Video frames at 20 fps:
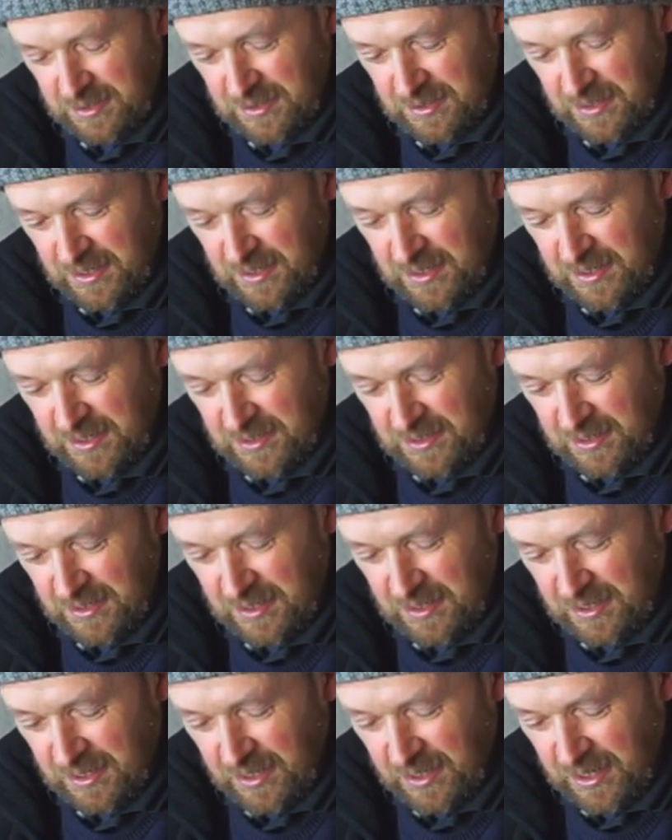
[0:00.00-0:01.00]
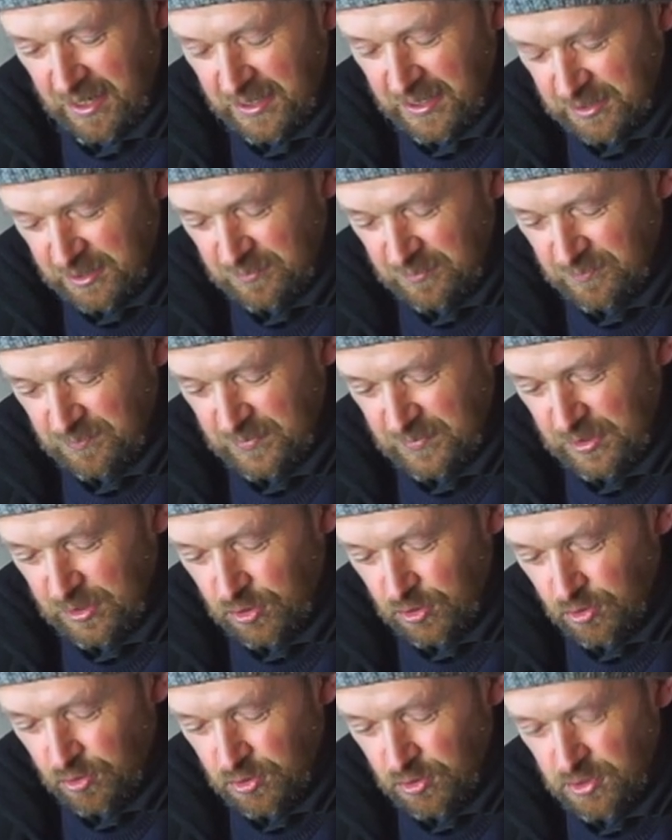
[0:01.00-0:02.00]
an item
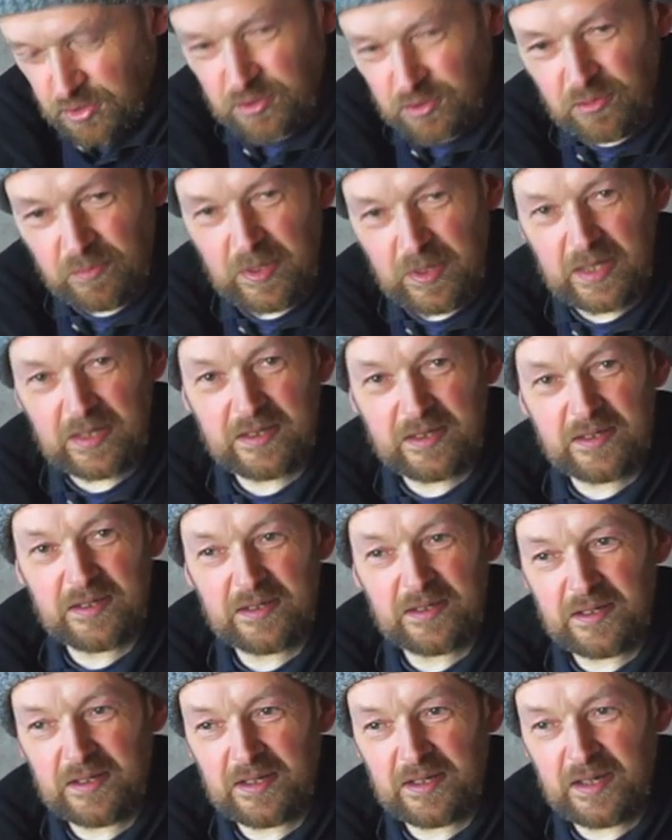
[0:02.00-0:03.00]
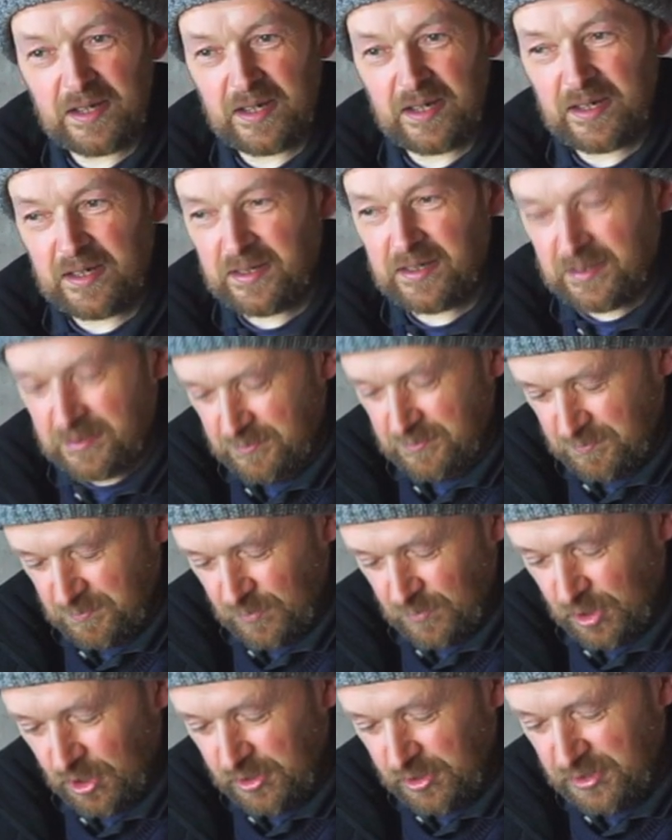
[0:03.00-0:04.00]
used to make a
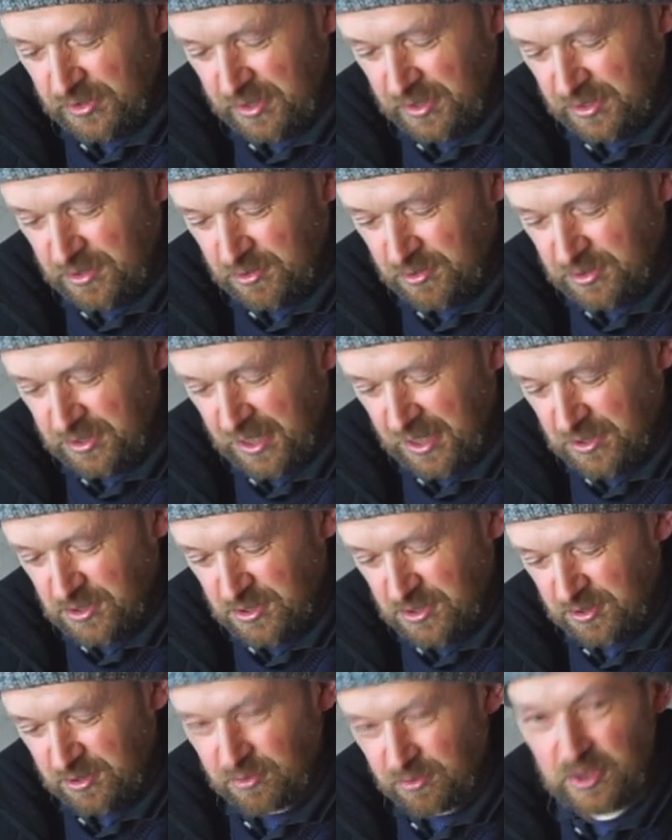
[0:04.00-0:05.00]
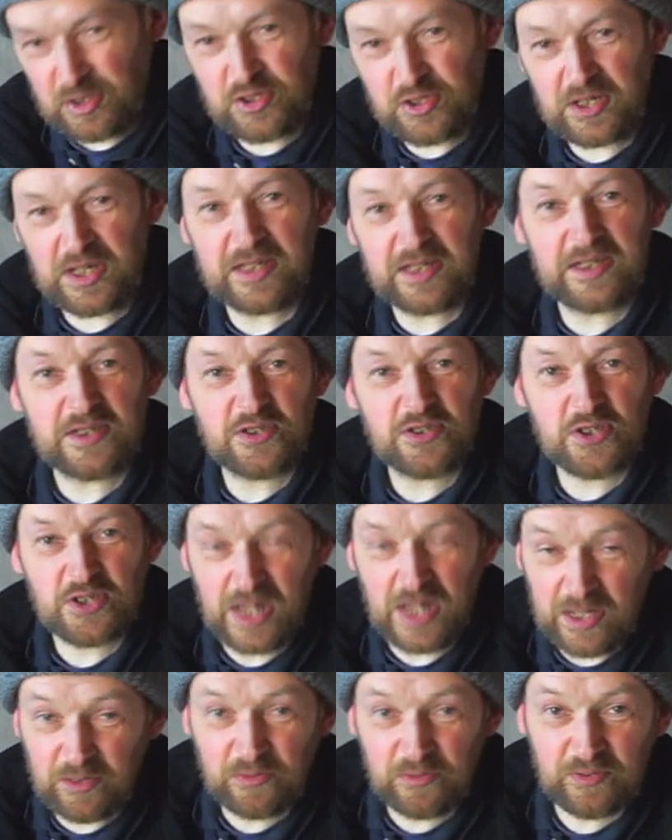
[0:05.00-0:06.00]
culinary utensil, which in
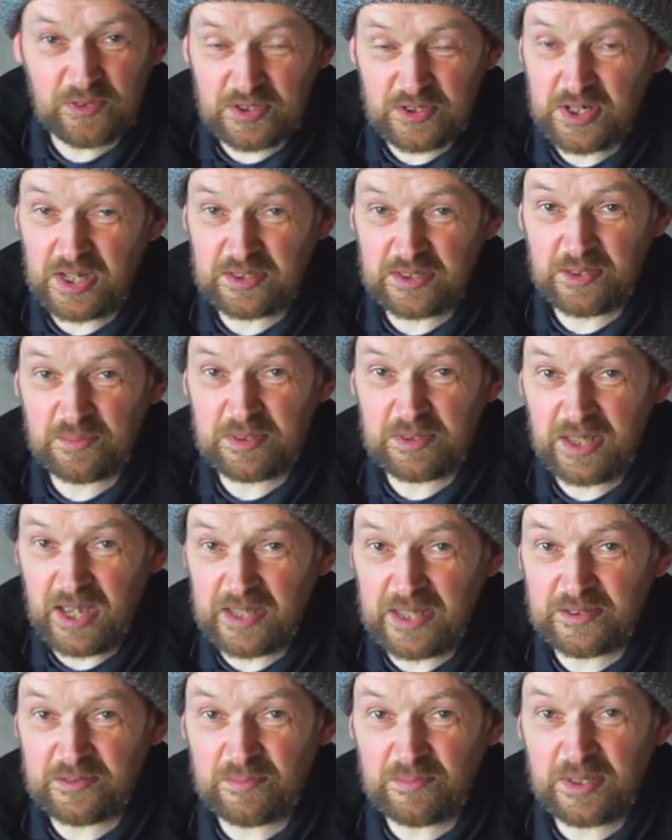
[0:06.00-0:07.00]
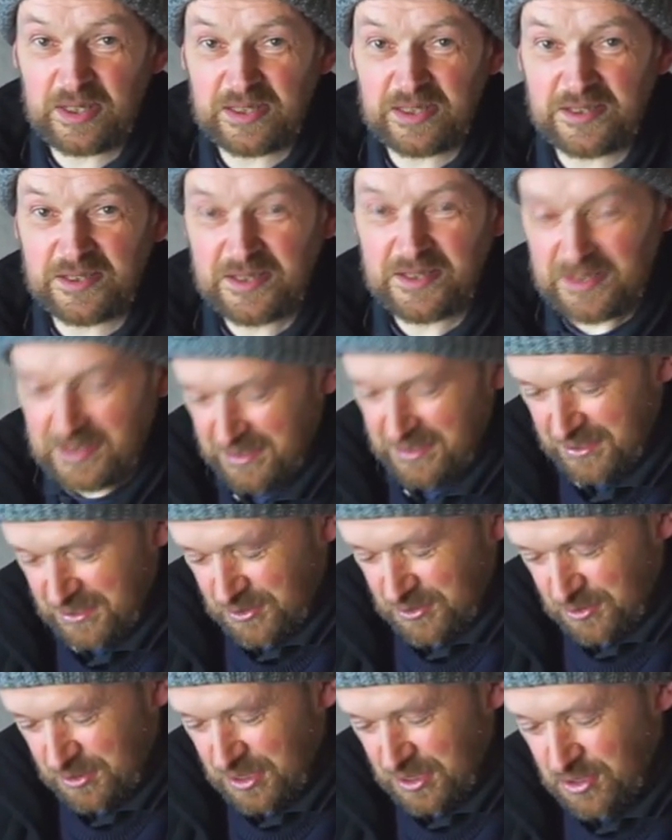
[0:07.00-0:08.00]
itself has had to be handmade.
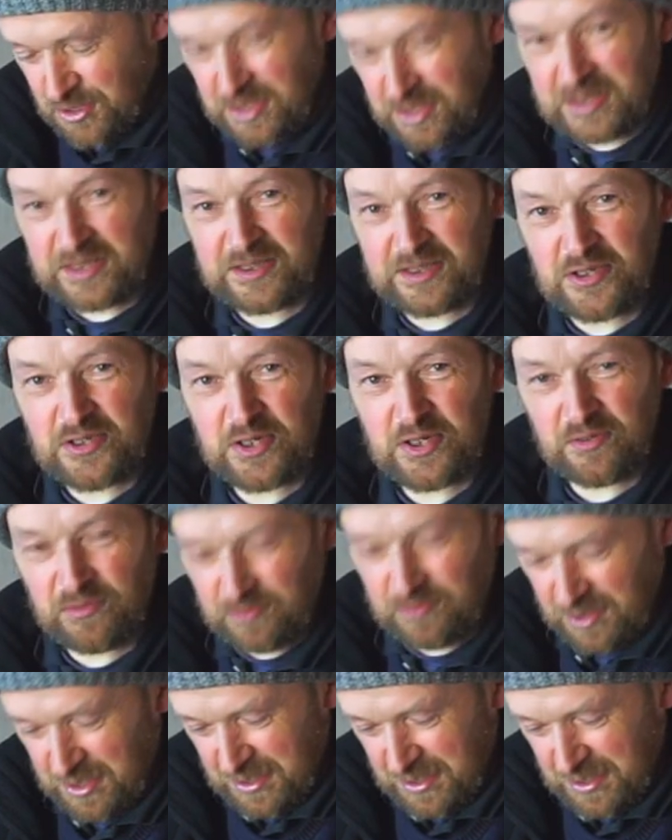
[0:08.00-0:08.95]
So this really does have